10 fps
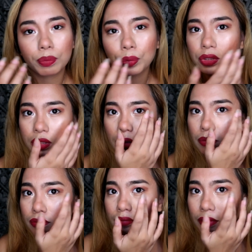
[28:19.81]
put
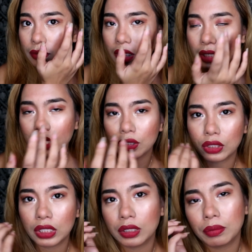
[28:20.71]
some highlighter
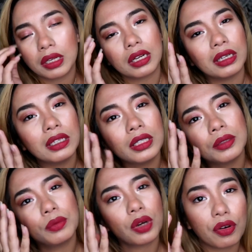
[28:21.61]
here para
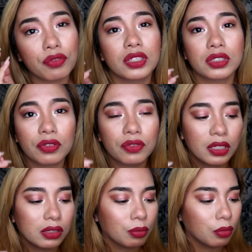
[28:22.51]
mukhang fresh yung
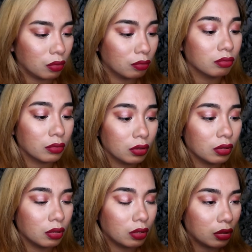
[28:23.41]
face mo.
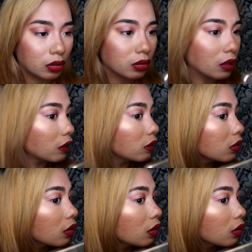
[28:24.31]
It's nice.